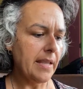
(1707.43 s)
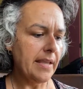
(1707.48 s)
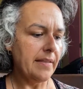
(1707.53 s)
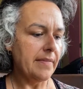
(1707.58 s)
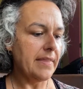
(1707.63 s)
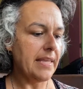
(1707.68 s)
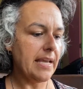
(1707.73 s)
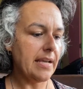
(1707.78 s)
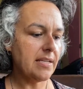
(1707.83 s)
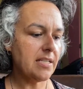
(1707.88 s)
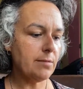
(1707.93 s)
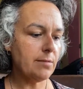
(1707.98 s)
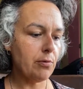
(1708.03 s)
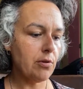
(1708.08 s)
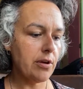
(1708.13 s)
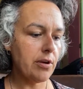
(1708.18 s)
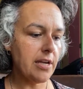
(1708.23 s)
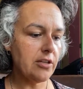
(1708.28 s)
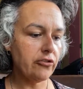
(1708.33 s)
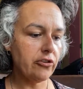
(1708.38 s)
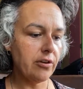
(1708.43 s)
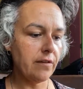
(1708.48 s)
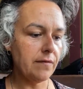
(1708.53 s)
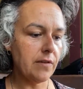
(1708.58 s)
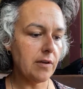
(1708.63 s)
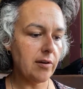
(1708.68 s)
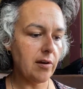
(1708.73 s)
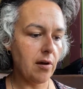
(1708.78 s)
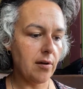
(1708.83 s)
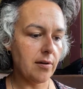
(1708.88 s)
The exploration of the
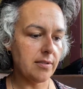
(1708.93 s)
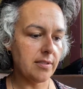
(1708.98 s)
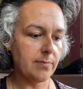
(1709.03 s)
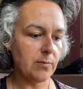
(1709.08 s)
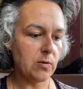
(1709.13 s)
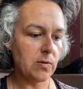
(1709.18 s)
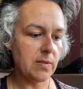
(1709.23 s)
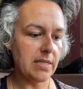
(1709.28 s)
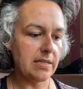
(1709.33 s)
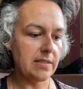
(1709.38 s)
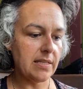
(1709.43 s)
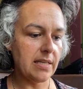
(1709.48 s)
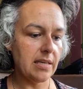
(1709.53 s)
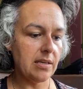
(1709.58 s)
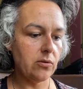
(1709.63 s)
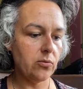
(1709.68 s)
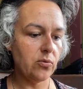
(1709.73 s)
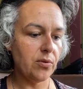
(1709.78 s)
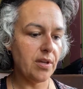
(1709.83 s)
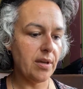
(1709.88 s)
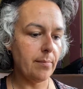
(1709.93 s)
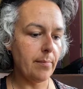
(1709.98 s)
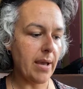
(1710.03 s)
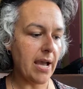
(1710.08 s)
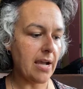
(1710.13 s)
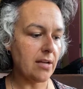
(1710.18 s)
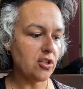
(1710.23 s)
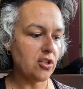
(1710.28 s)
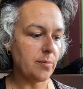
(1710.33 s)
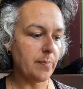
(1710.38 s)
cosmos is equally
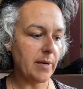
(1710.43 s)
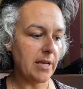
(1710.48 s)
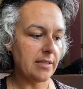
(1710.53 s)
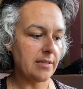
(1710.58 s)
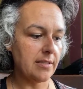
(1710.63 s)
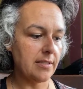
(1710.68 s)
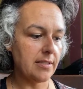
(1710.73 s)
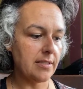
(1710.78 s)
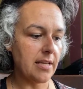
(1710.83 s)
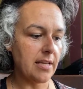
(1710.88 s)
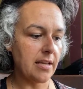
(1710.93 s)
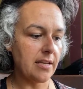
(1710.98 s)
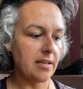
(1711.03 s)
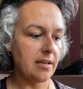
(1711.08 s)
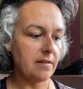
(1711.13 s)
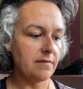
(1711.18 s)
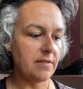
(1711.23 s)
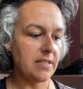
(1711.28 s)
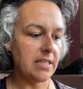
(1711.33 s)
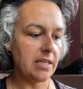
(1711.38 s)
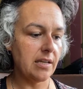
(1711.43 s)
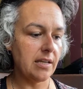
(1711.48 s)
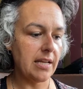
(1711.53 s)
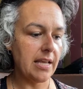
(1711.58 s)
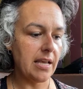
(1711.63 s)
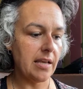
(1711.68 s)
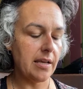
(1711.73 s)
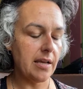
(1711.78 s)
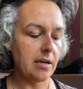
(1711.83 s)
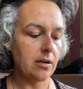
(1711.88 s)
matched by the study of
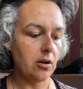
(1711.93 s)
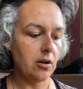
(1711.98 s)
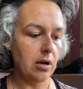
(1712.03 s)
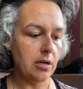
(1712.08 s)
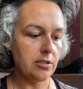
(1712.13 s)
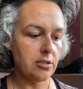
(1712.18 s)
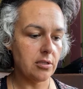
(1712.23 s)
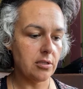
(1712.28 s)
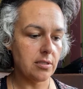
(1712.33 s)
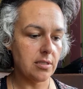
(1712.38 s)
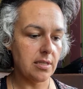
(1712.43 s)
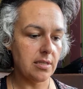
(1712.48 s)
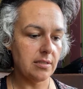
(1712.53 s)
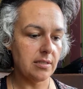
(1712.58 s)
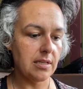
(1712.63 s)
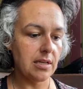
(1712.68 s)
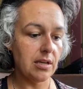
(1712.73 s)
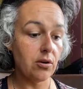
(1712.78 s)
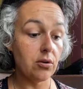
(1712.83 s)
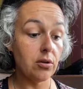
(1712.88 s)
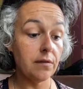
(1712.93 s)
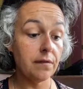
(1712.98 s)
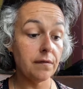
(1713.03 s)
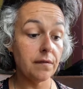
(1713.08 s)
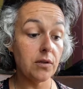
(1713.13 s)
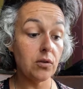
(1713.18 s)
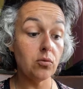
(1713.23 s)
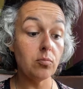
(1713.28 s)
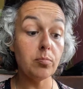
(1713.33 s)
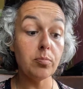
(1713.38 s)
DNA and consciousness. Here are a
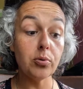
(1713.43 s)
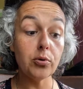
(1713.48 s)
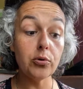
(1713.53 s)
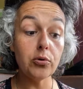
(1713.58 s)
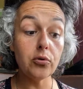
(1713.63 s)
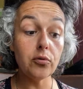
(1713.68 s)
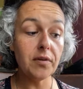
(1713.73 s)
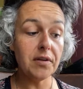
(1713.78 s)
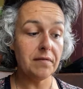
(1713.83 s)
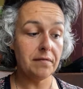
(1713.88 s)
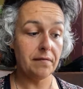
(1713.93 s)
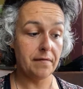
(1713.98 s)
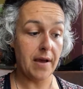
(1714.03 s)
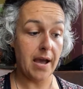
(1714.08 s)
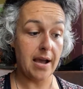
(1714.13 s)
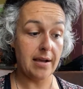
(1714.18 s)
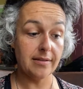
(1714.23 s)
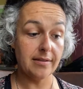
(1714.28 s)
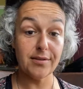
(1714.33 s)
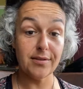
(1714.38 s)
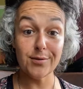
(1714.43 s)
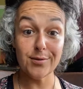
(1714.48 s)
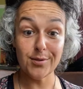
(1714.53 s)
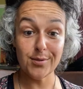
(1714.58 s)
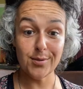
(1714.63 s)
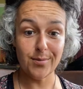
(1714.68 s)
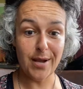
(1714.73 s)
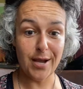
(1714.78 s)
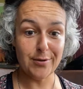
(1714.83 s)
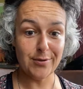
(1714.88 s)
few proven facts
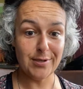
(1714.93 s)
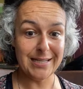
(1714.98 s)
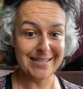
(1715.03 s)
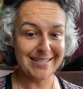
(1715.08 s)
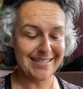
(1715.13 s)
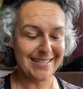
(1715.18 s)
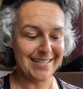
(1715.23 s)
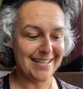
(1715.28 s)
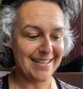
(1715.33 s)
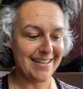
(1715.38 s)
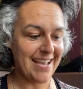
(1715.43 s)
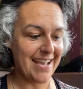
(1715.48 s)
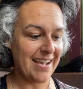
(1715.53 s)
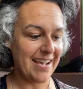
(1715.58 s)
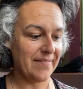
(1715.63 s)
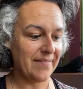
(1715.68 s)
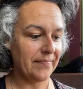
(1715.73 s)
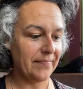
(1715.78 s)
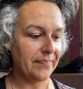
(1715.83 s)
surrounding DNA.